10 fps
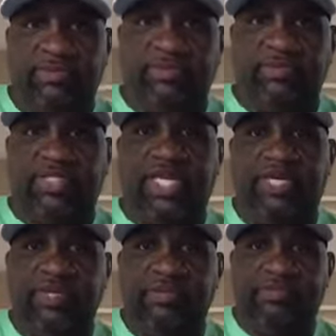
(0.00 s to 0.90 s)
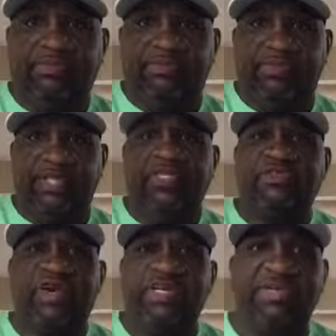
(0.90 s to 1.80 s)
Okay. It's
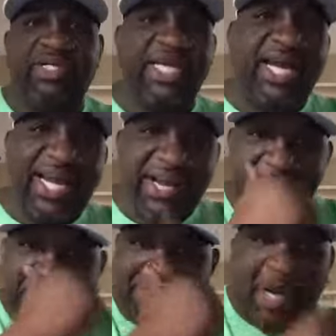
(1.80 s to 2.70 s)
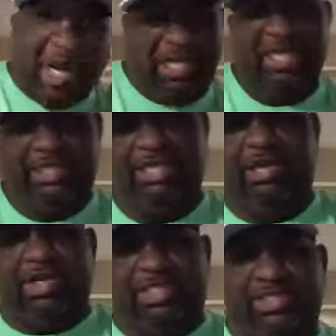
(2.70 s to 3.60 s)
funny because I hear people say, that's a
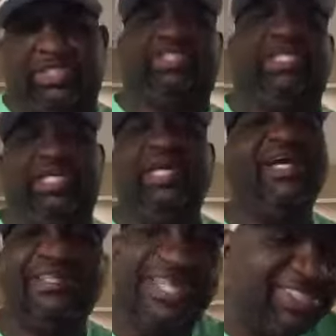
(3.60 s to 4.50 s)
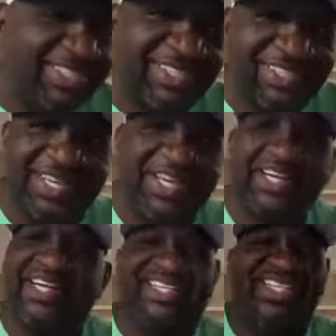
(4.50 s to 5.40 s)
narcissistic. Listen,
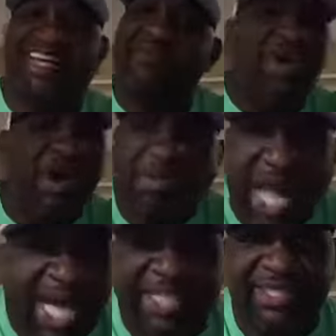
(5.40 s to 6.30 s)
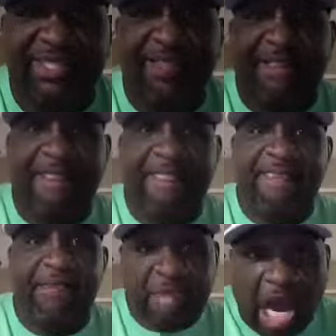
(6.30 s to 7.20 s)
I'm not.
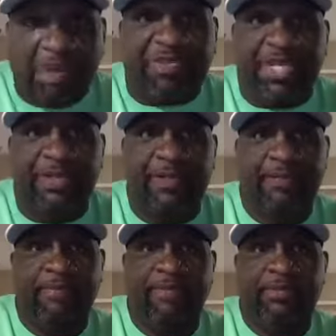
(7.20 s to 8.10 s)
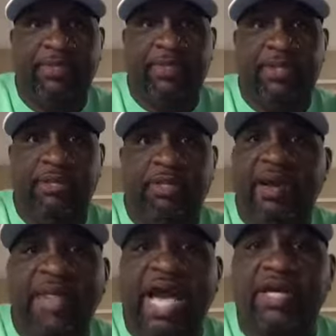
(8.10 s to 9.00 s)
I'm confident, but
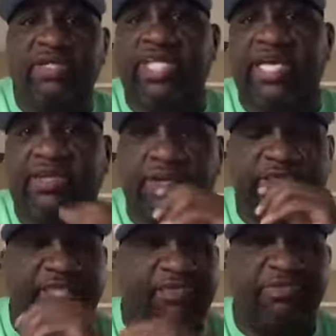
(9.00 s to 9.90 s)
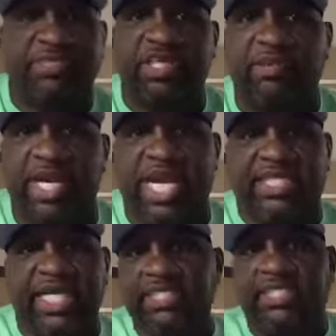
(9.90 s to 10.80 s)
I'm not going to take criticism from somebody that
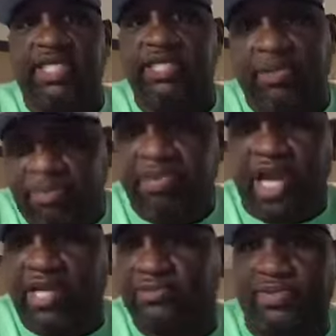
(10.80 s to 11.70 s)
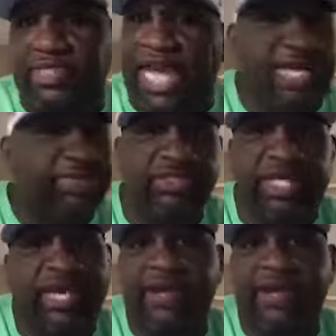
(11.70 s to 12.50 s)
hasn't done shit. I'm going to be honest with you. I ain't going to do that.